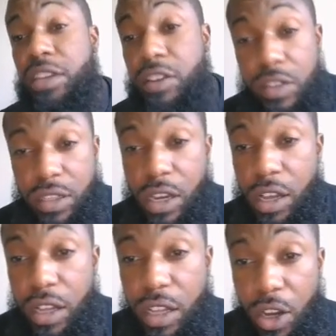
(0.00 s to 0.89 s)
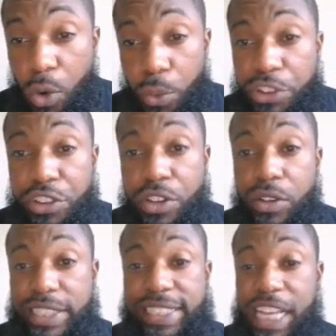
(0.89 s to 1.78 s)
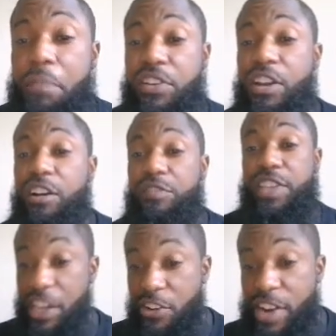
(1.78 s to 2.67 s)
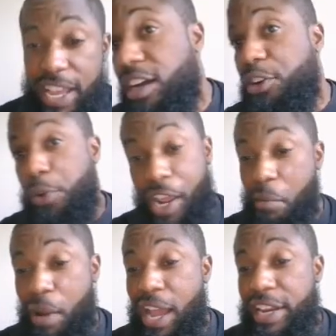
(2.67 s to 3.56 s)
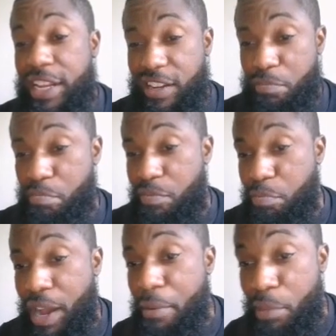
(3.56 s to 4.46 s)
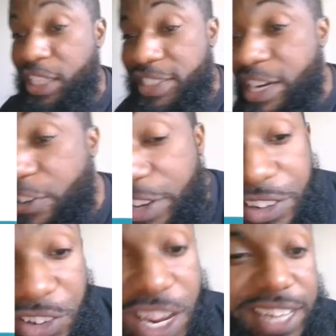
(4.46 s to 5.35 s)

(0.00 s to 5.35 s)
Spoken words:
the original inception of the internet, created by the military in the United